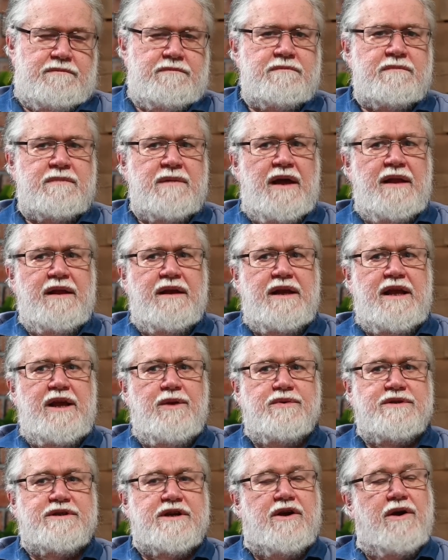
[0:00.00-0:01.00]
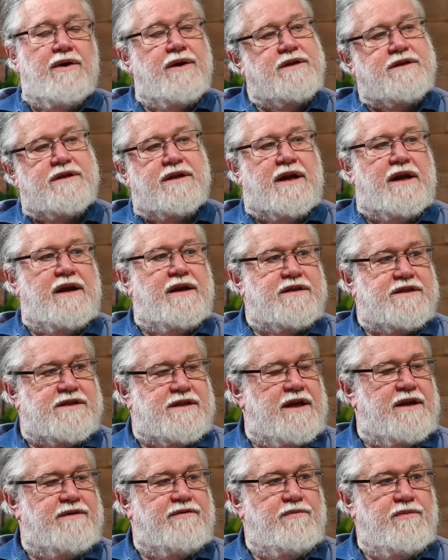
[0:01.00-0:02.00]
and that he was going to declare a
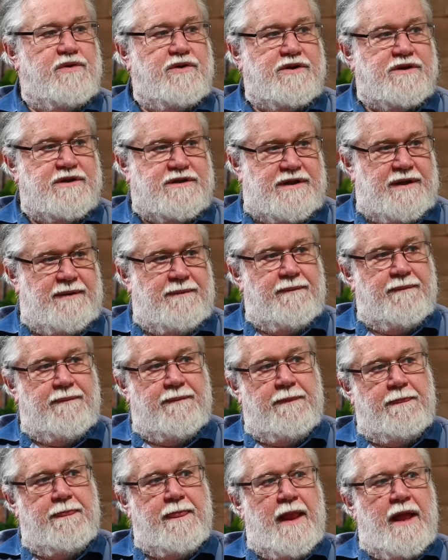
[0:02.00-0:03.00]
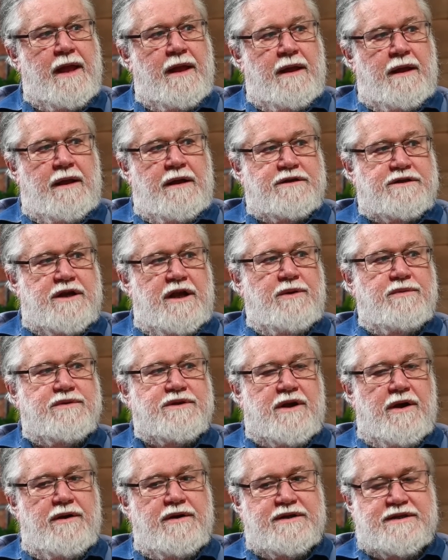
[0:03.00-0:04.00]
state of emergency. So he was
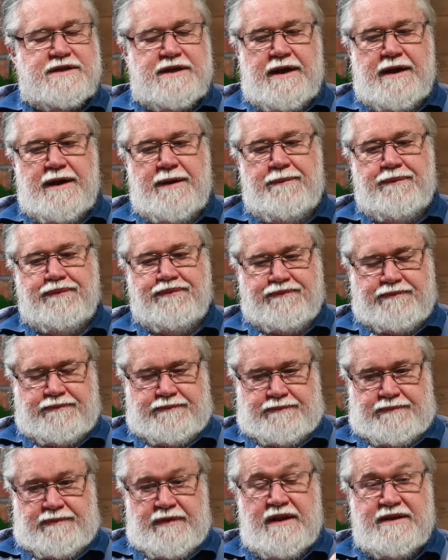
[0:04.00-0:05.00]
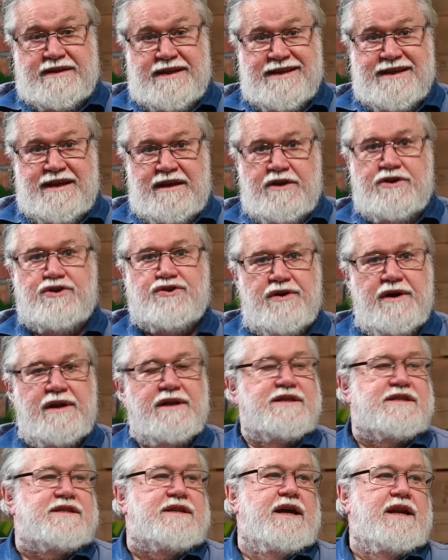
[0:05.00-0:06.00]
going to say, this is literally a
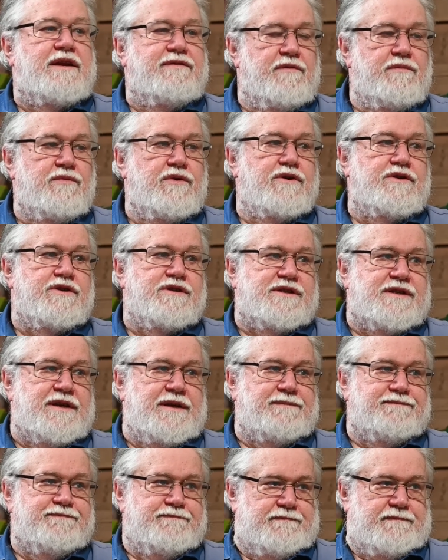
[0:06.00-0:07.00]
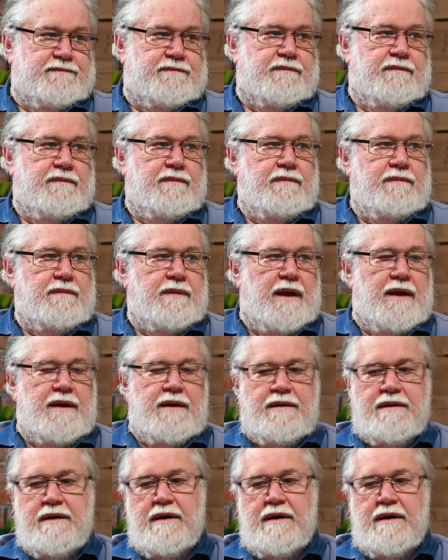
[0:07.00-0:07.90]
state of emergency. And